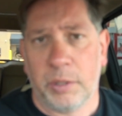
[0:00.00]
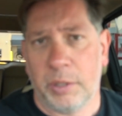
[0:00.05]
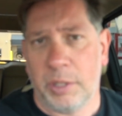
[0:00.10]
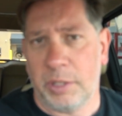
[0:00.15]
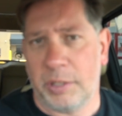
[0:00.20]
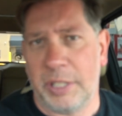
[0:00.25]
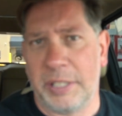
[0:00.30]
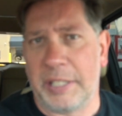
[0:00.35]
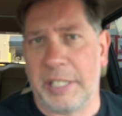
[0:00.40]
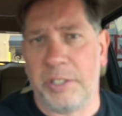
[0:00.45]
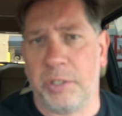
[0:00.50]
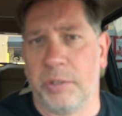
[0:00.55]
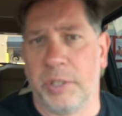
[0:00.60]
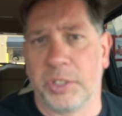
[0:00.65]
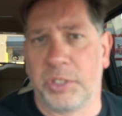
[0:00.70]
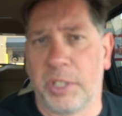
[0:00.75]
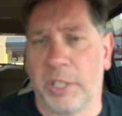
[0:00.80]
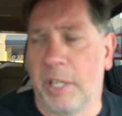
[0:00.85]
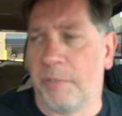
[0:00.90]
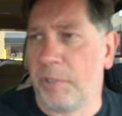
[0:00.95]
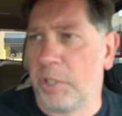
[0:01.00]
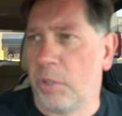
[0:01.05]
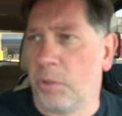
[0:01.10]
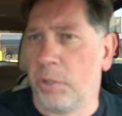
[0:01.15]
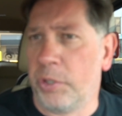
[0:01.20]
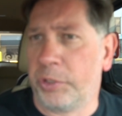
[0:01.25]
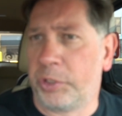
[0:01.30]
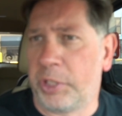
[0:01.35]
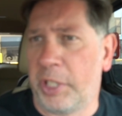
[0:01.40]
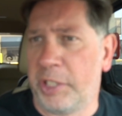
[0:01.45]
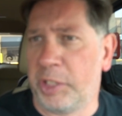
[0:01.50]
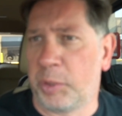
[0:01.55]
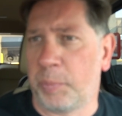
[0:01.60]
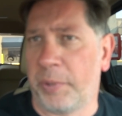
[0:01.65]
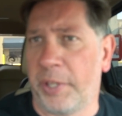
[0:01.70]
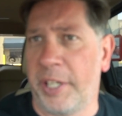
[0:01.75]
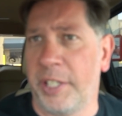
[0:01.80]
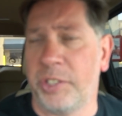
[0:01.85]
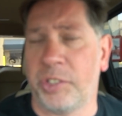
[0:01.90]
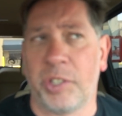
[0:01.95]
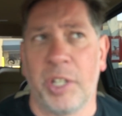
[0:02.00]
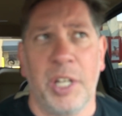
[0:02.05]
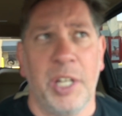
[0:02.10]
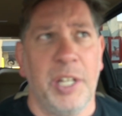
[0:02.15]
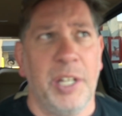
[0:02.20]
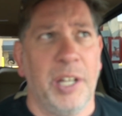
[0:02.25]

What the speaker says: I think they do this at every oil change place.